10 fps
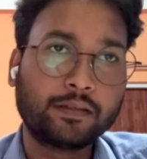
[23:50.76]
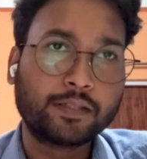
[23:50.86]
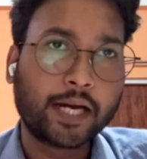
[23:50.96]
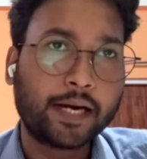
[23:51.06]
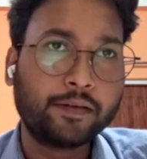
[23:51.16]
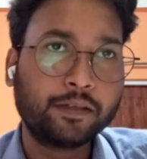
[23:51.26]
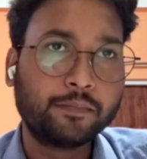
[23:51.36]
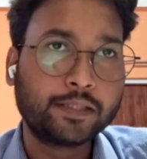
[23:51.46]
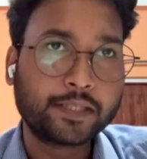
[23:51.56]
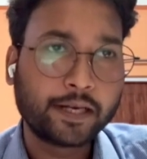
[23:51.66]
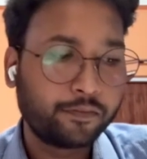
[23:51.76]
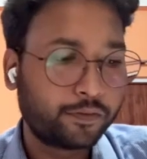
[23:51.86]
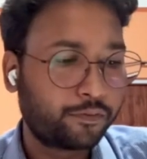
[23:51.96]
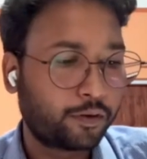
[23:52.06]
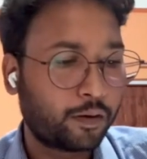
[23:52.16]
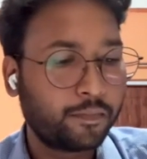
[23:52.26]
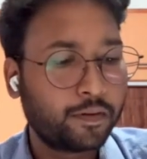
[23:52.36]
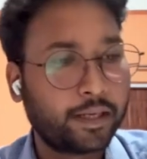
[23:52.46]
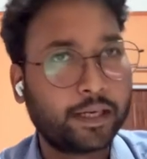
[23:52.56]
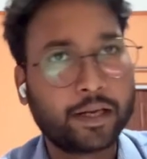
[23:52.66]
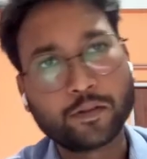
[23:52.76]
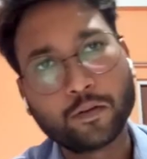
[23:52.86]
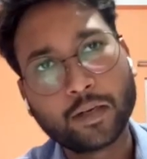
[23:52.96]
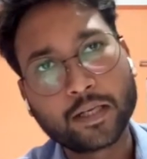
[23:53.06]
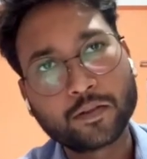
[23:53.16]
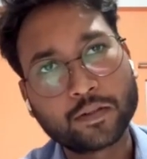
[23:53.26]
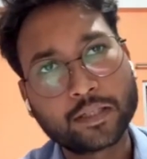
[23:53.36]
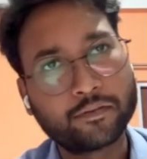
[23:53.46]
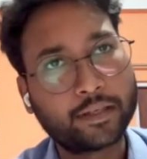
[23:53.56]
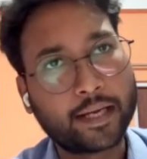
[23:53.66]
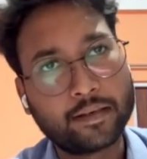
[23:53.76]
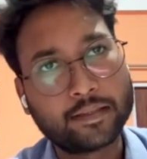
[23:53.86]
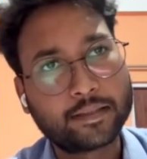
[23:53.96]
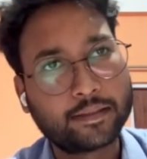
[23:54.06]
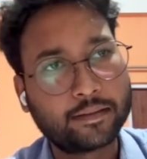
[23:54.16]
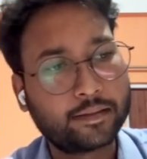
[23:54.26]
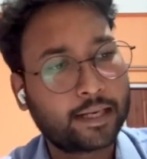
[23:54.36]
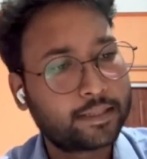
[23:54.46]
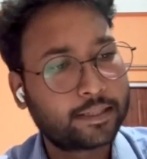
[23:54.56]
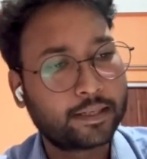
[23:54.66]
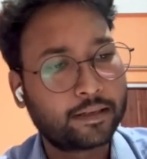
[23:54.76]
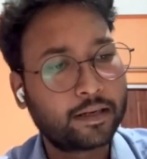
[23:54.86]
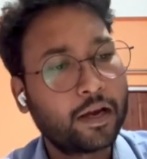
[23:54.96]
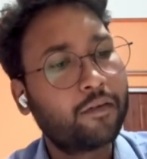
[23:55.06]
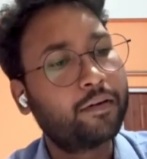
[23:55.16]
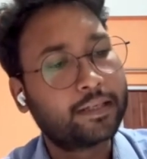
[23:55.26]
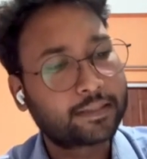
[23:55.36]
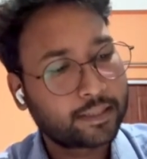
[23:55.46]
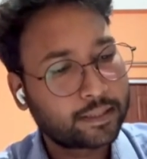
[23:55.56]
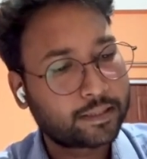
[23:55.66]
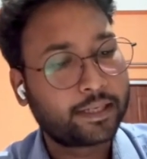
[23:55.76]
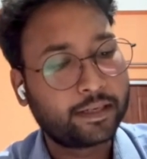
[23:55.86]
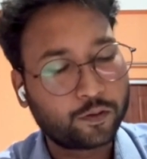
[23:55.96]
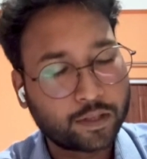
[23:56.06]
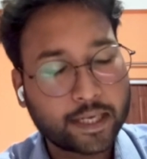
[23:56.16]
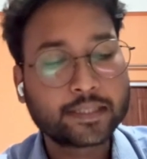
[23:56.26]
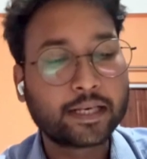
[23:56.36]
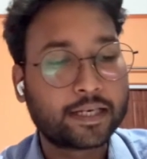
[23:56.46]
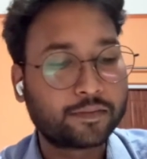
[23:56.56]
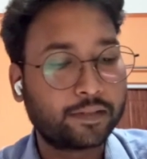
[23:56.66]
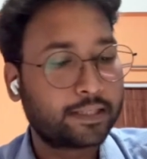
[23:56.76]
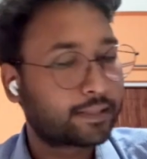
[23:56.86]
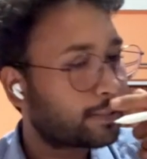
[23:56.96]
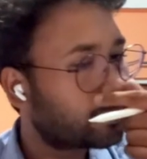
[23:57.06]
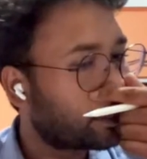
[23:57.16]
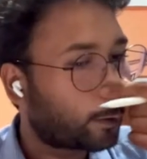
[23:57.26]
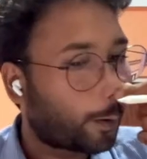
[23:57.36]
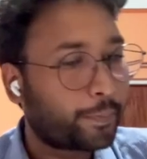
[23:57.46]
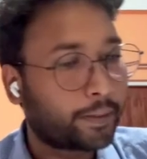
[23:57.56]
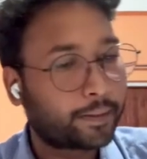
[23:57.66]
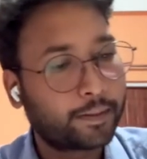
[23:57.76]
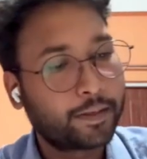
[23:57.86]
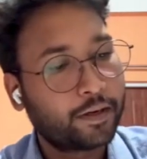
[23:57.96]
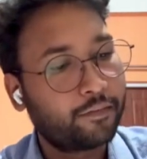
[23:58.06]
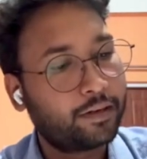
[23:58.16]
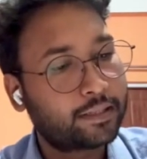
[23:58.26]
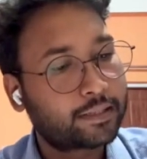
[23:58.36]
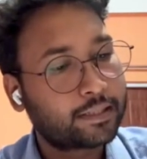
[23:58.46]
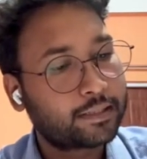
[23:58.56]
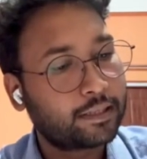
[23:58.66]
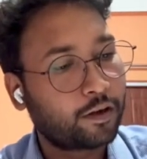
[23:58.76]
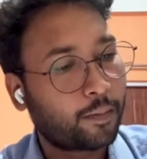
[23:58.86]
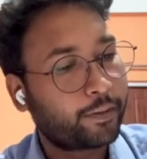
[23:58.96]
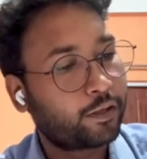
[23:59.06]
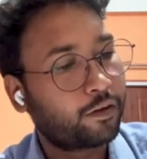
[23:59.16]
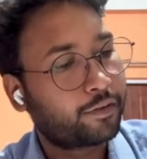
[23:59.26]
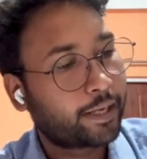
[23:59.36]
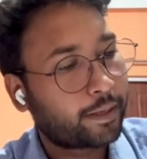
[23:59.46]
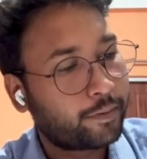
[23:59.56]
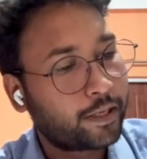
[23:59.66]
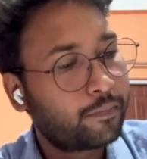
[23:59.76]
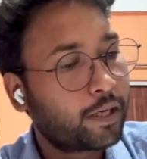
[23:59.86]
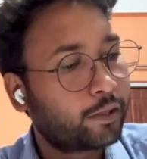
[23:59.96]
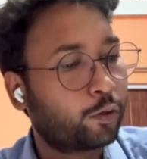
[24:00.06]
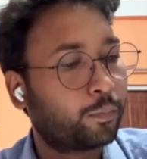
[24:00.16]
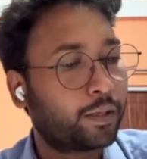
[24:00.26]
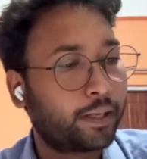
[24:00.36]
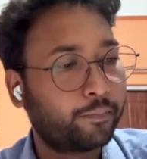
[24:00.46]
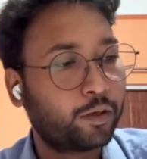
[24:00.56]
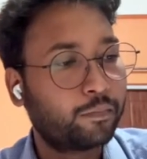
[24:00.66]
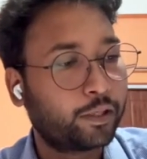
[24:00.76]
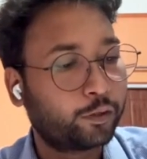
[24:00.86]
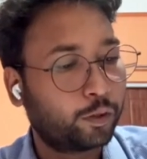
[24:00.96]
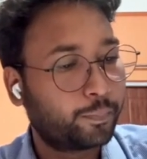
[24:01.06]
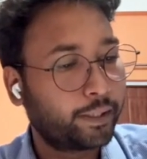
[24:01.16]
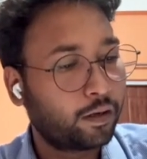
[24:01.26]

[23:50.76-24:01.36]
child will be saved from erythroblastosis fetalis. That's it. In today's class, we discussed the topic of ABO blood group, ABO blood grouping,